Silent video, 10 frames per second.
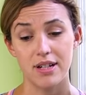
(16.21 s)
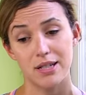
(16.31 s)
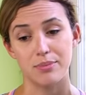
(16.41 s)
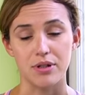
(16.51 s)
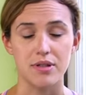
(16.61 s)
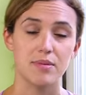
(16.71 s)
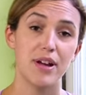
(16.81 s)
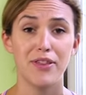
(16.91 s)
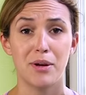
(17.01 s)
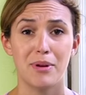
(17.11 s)
and a pose,
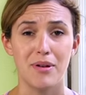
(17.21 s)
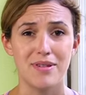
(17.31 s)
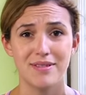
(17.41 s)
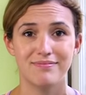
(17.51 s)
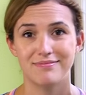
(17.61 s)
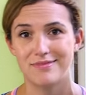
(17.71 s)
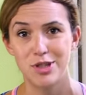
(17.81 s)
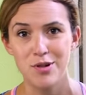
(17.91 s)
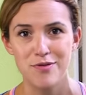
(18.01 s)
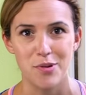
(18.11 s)
breath and a pose,
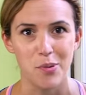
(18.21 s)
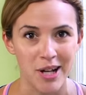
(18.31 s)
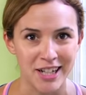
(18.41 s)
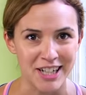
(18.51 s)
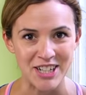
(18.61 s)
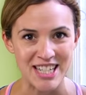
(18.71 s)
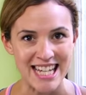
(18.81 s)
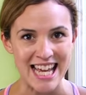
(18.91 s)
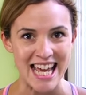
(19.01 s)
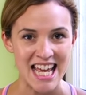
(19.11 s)
two for one here
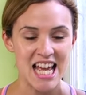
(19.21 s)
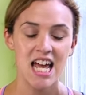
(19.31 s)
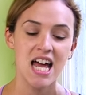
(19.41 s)
today,